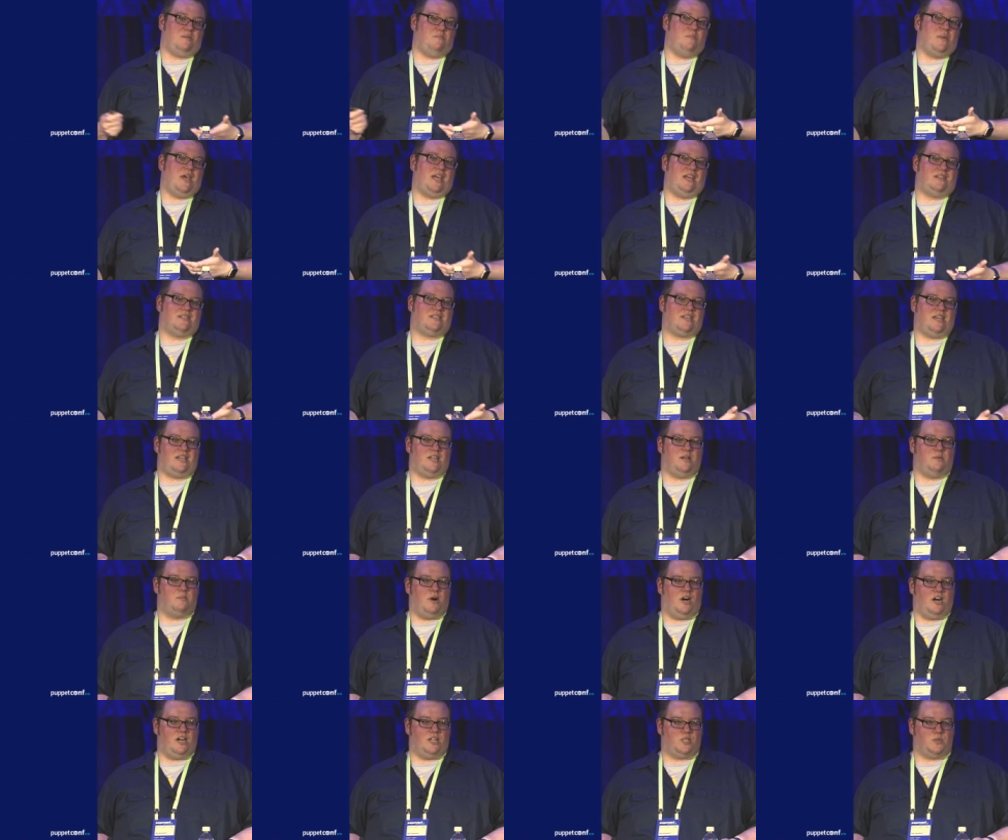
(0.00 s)
maintain a
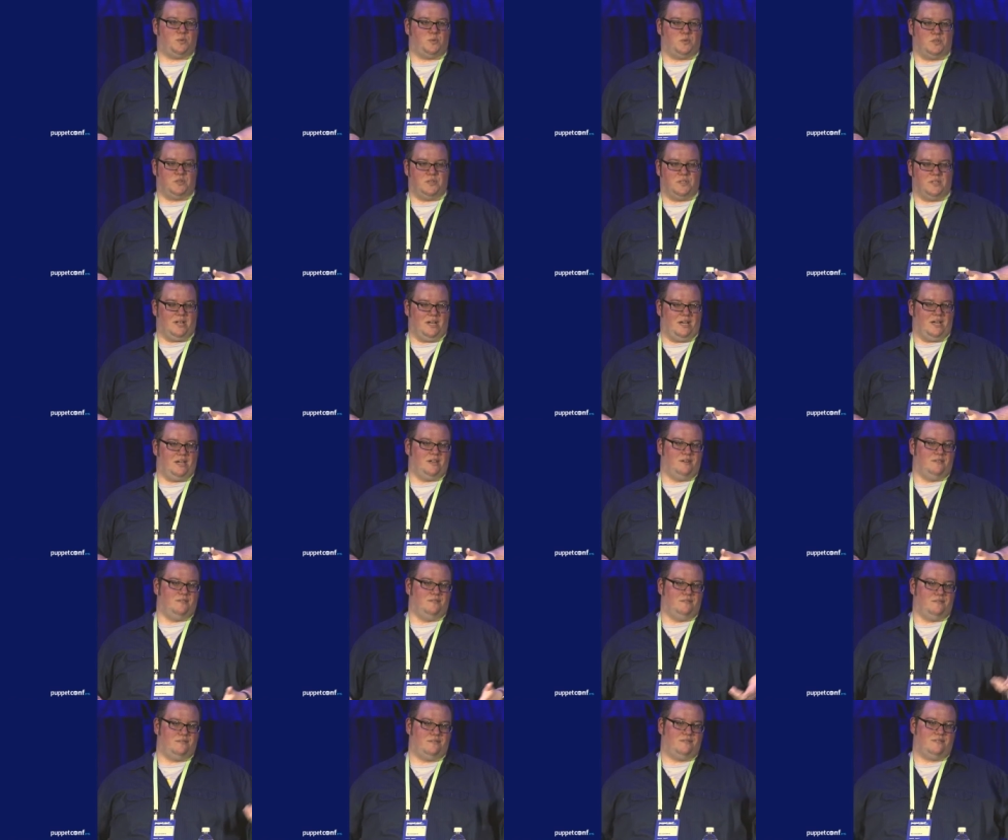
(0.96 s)
module
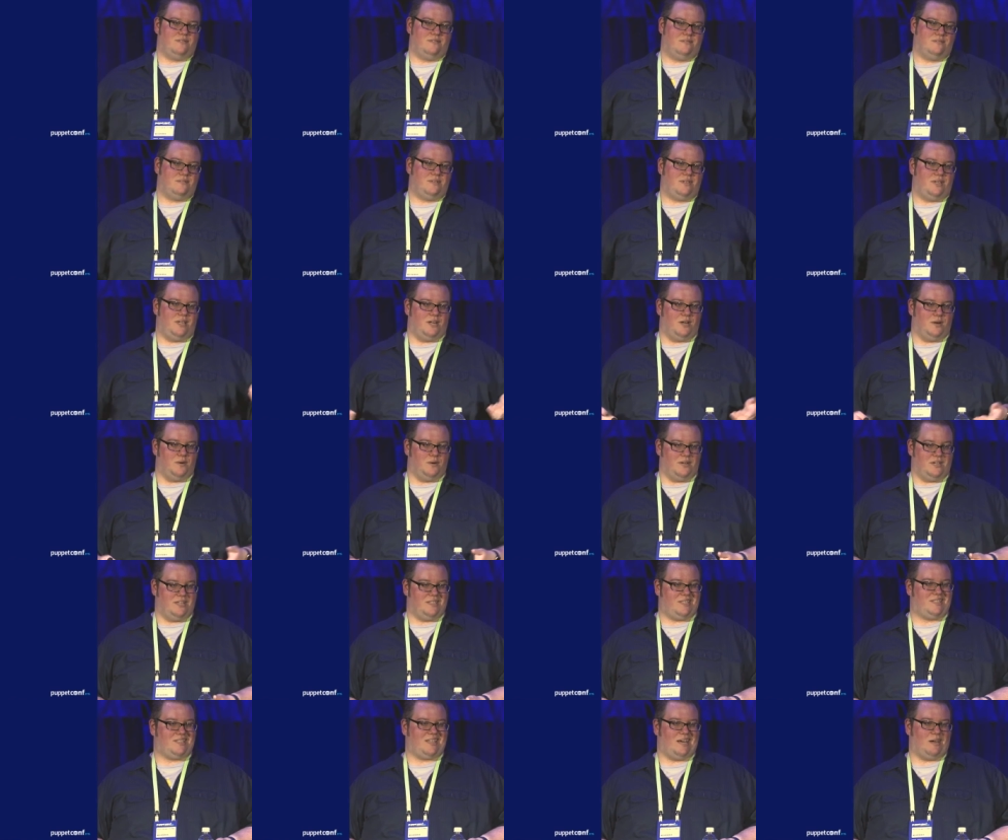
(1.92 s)
of you know
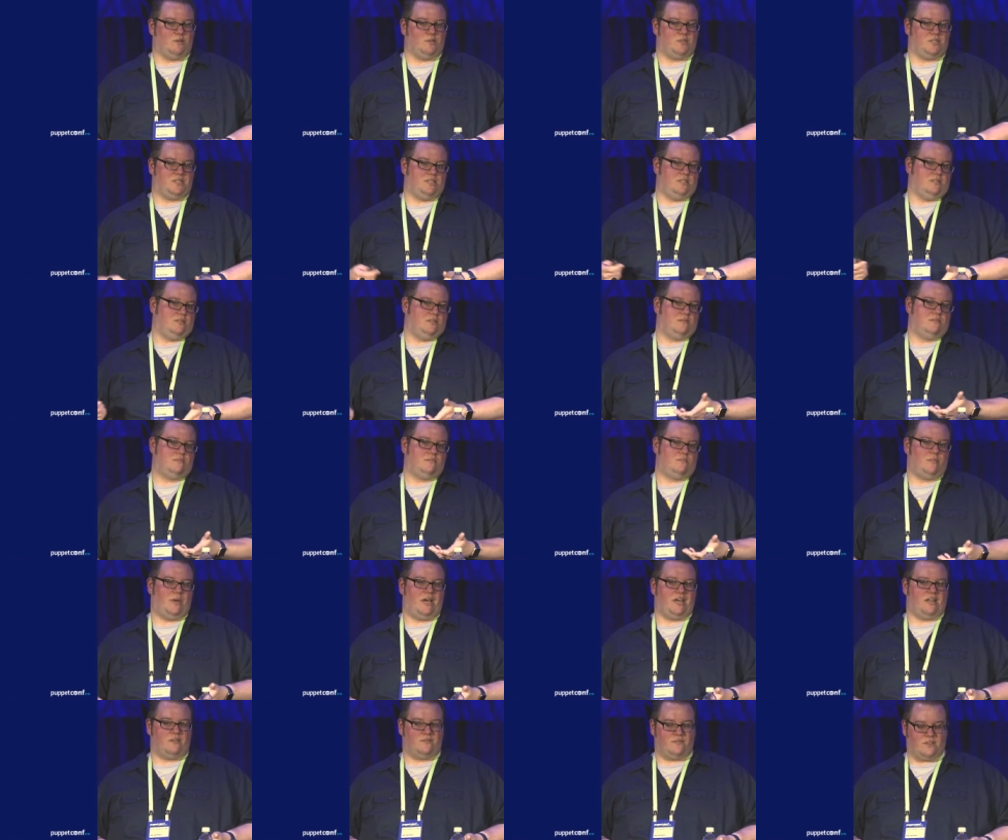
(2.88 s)
a thousand
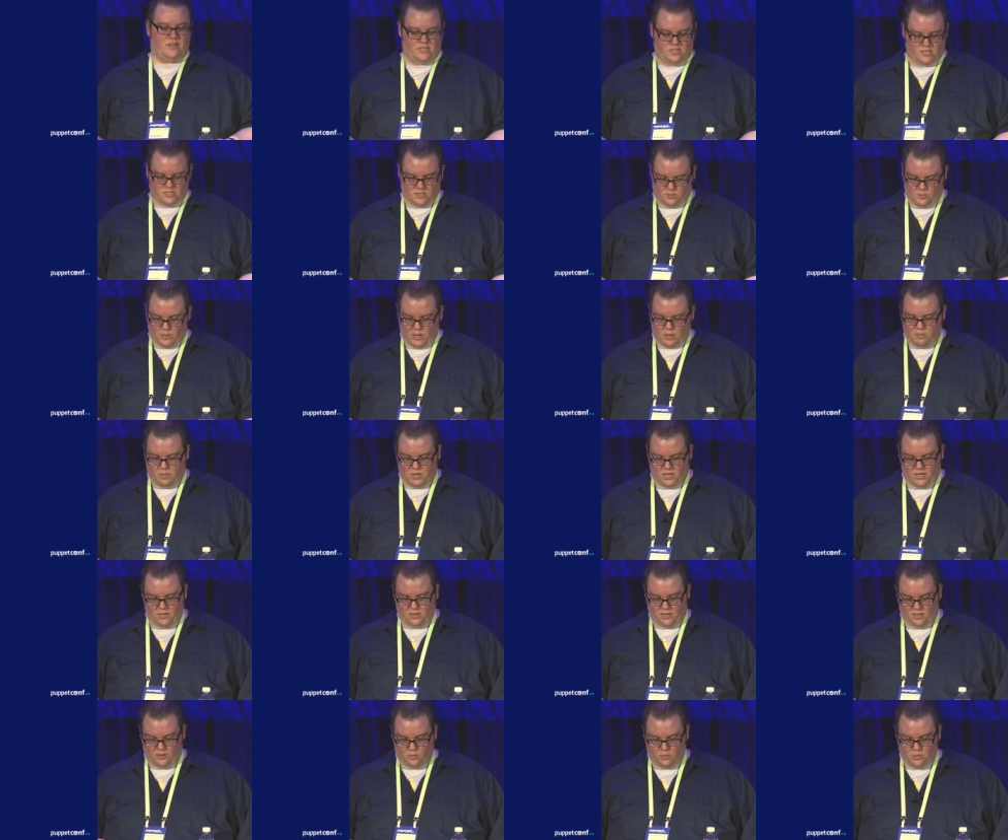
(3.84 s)
manifests might
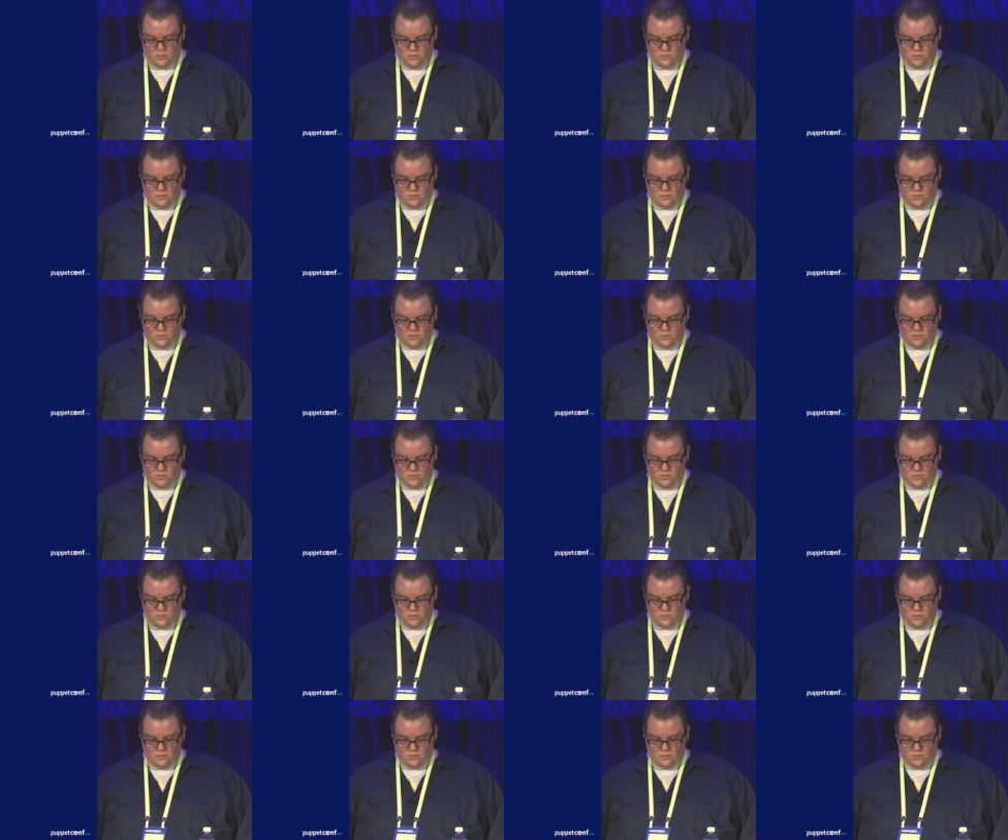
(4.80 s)
be a little